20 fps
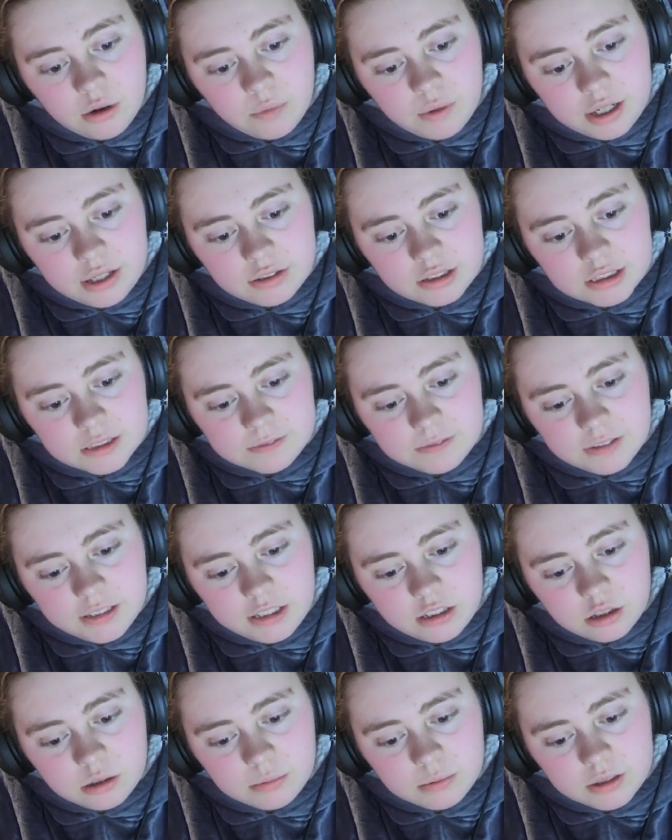When it was
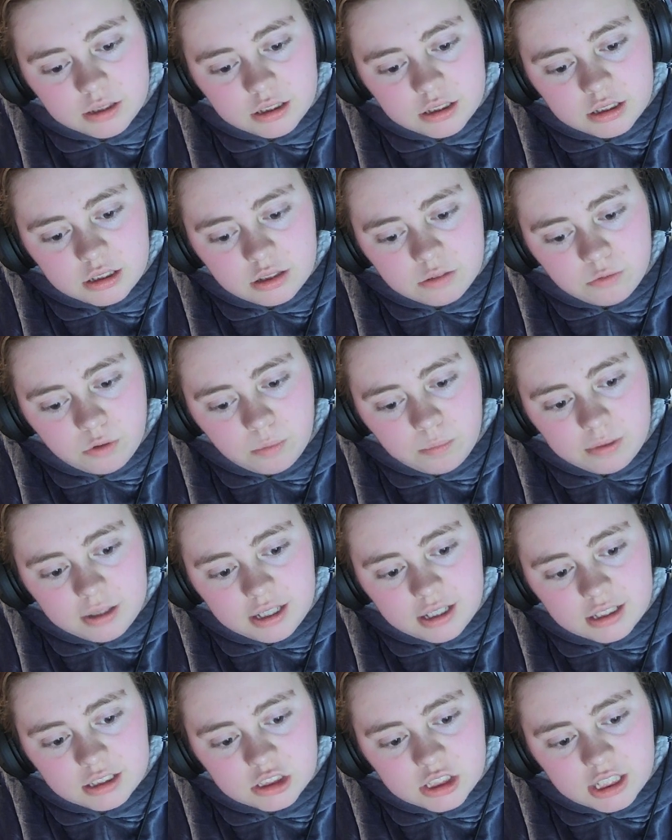fully opened, the
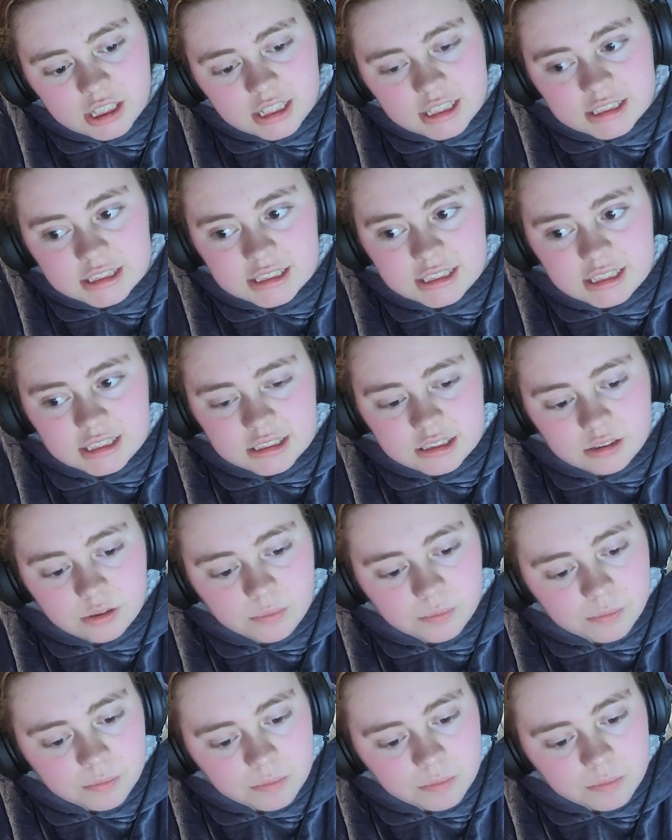rumbling and shaking ceased.